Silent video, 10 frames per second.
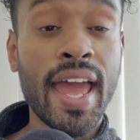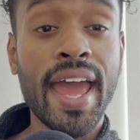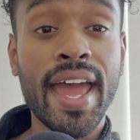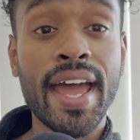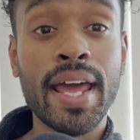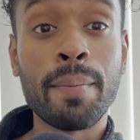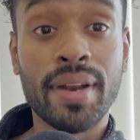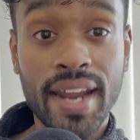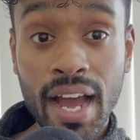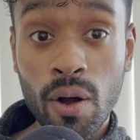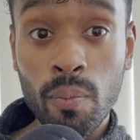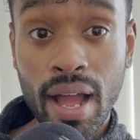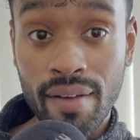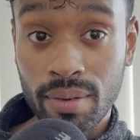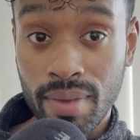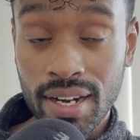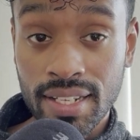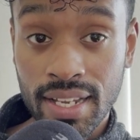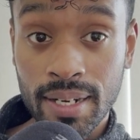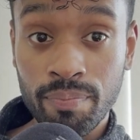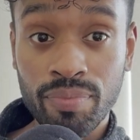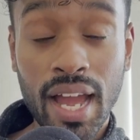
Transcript: But now, after meditating,